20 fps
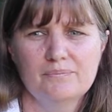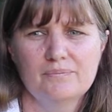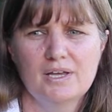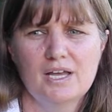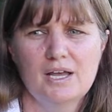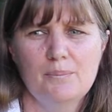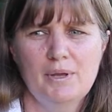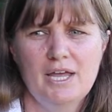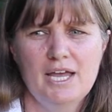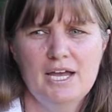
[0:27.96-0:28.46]

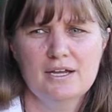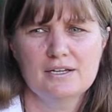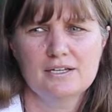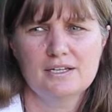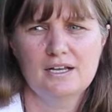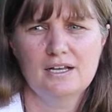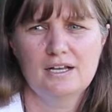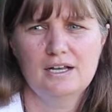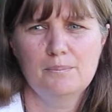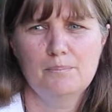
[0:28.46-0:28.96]
about
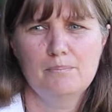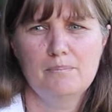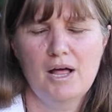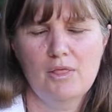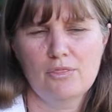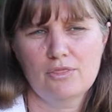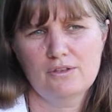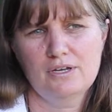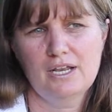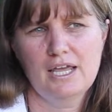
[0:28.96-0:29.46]
a
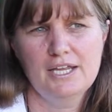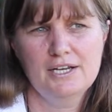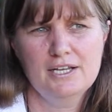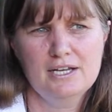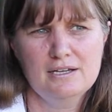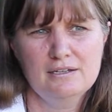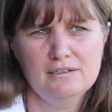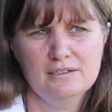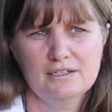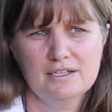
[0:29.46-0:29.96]
month
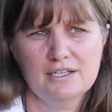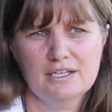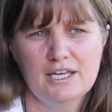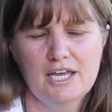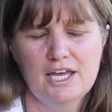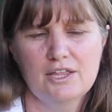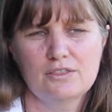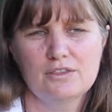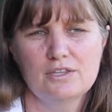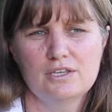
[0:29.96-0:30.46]
later,
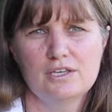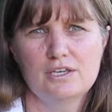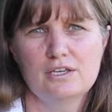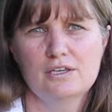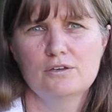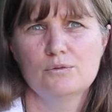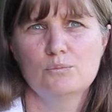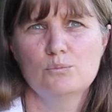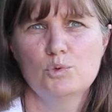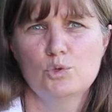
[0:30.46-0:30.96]
Kathy
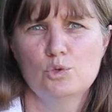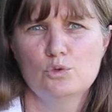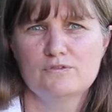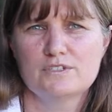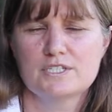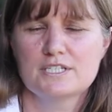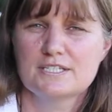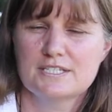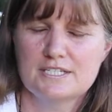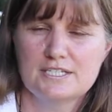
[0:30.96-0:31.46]
moved
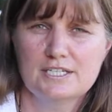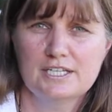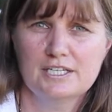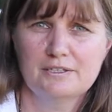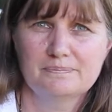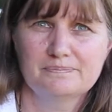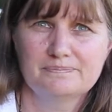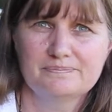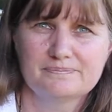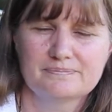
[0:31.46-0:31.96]
to Sydney.
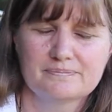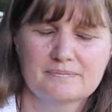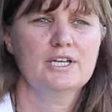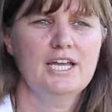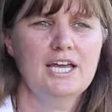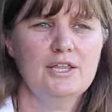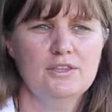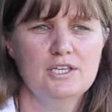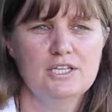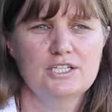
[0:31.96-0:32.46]

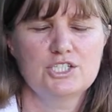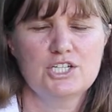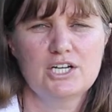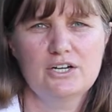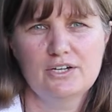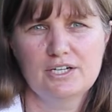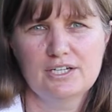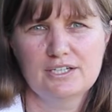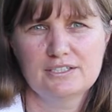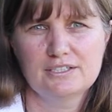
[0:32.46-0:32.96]
Kathy and
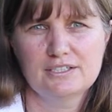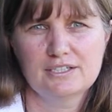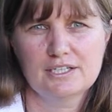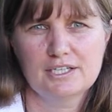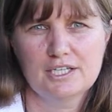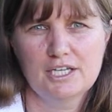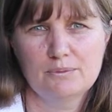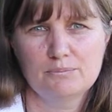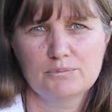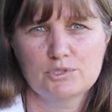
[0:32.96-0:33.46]
Jarrod
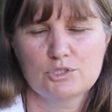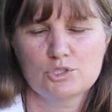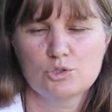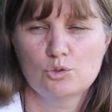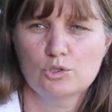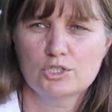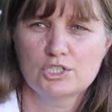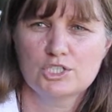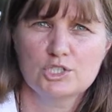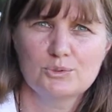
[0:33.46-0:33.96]
kept
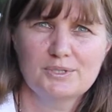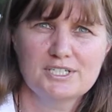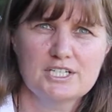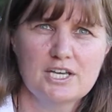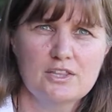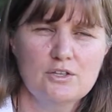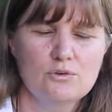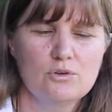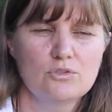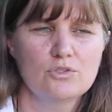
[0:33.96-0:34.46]
talking to each
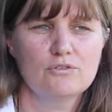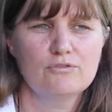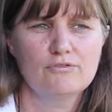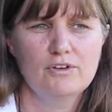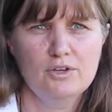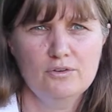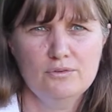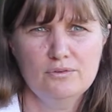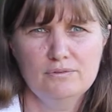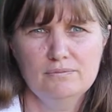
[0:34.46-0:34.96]
other on the
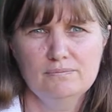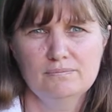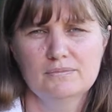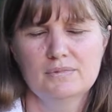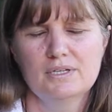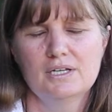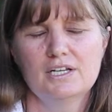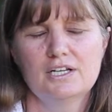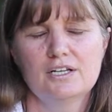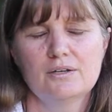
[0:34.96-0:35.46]
phone,
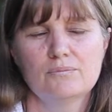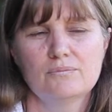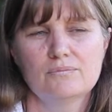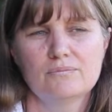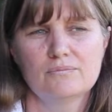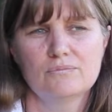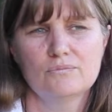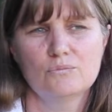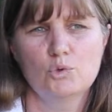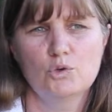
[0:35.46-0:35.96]

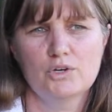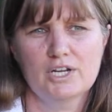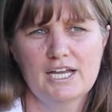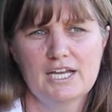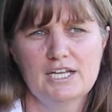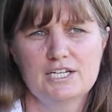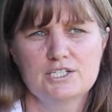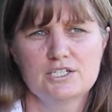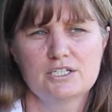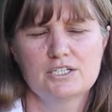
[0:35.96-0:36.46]
were
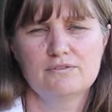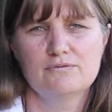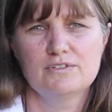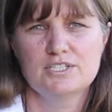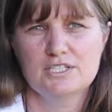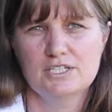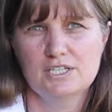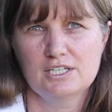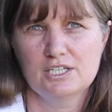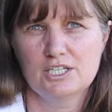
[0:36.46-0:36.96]
occasionally
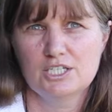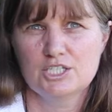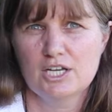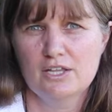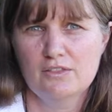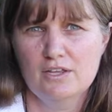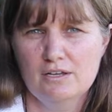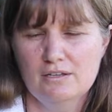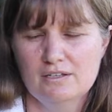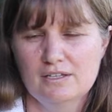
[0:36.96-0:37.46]
visiting each
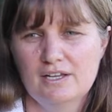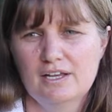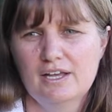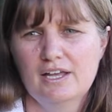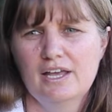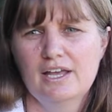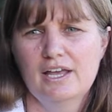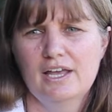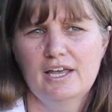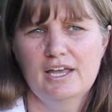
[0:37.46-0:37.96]
other,
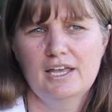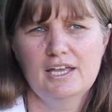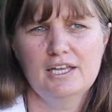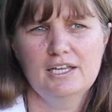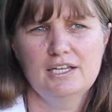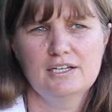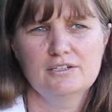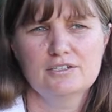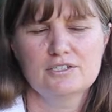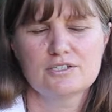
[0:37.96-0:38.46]

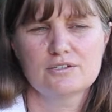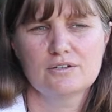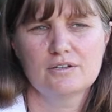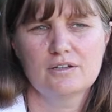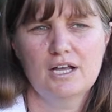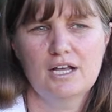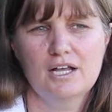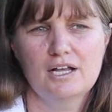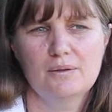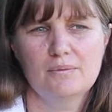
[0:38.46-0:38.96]
and
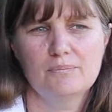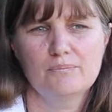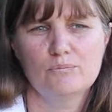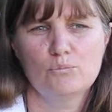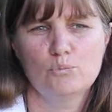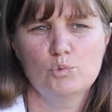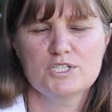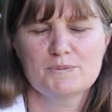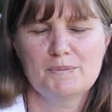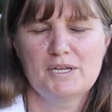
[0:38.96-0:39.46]

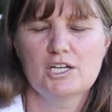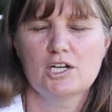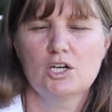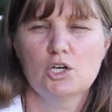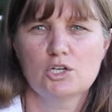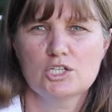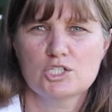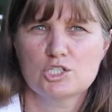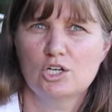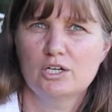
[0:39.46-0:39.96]
we're spending a
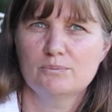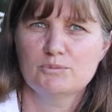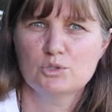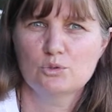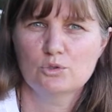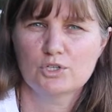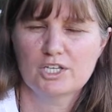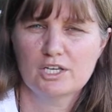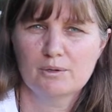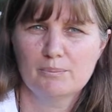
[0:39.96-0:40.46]
lot of time
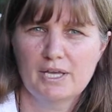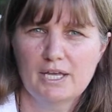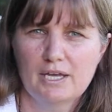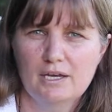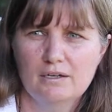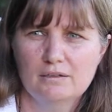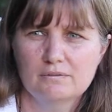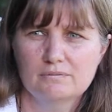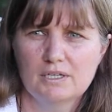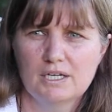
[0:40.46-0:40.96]
talking
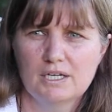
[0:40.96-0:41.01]
about